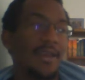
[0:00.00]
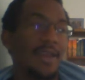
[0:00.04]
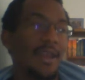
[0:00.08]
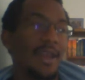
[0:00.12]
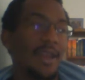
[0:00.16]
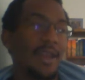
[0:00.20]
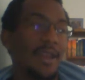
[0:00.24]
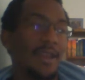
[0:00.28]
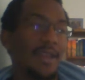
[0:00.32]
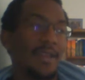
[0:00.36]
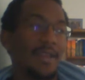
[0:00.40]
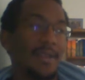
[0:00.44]

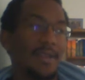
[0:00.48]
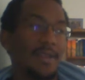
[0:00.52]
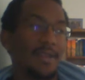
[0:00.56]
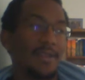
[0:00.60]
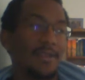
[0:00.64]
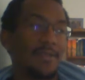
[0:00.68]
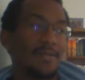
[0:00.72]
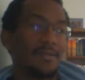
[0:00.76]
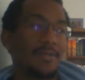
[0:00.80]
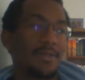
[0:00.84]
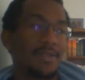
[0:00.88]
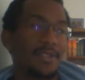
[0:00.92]
and he
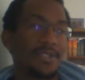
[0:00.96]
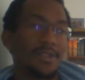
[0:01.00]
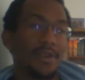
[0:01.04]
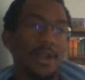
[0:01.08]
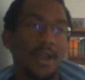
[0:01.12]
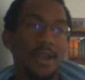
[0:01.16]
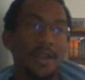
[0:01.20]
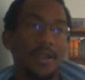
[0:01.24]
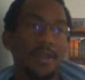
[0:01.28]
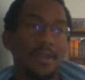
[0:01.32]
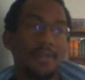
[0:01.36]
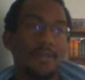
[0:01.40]
was
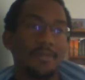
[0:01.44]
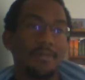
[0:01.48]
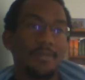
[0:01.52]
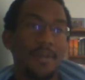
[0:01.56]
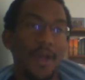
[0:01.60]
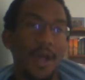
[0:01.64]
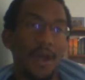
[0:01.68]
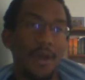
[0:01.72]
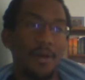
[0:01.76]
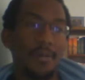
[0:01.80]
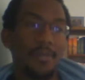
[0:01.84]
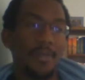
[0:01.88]
trying to
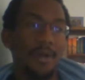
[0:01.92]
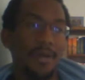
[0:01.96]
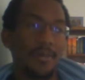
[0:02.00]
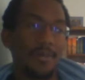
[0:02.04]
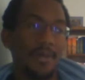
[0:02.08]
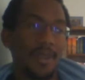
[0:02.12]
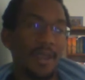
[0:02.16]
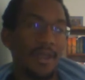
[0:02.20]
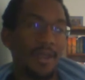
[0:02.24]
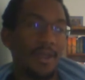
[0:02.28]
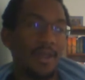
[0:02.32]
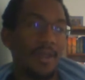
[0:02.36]

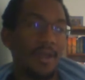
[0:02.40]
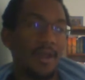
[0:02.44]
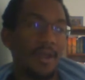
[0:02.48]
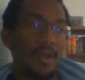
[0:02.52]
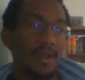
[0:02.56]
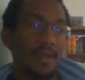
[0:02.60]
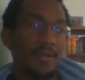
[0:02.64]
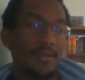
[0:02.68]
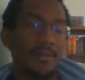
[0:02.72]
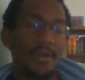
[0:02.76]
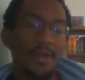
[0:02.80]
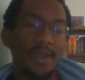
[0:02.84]
powerbomb Kenny
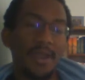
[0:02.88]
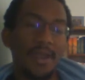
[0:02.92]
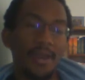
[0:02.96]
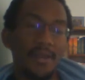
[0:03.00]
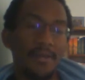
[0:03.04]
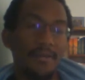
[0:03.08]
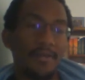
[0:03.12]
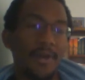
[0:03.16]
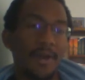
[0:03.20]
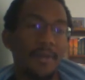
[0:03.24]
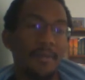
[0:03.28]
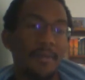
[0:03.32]
on it, but
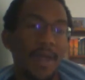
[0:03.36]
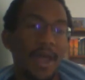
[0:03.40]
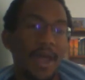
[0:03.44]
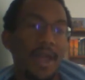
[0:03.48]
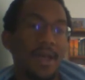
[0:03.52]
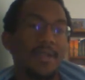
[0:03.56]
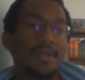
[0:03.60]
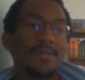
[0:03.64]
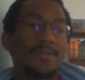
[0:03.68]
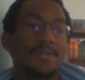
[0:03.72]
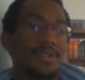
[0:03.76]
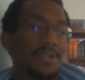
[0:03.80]
Kenny fought
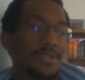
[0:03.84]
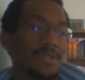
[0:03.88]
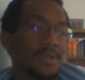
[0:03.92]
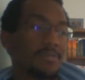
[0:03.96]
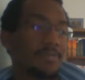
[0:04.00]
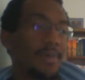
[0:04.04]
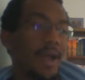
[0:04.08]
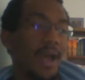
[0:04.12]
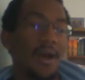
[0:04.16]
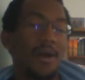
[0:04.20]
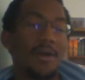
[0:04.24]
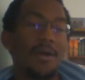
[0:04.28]
back, so he
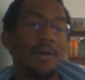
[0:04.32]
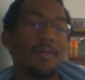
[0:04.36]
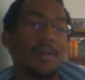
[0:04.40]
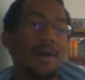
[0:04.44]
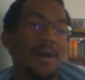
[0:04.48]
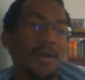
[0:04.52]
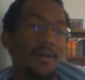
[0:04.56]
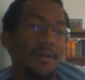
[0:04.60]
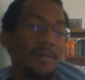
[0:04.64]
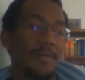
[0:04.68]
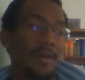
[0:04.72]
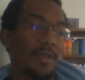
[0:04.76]
just
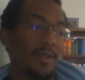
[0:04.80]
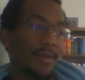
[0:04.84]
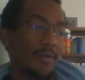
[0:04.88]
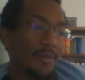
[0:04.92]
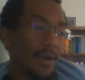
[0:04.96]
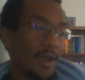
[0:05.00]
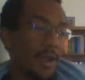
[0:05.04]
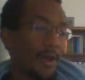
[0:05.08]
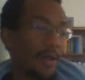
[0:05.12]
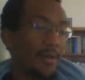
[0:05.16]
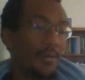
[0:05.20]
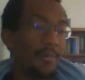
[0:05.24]
powerbombed him on the
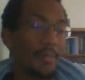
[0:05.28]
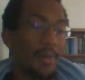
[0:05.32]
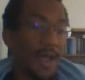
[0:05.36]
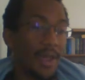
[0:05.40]
ground.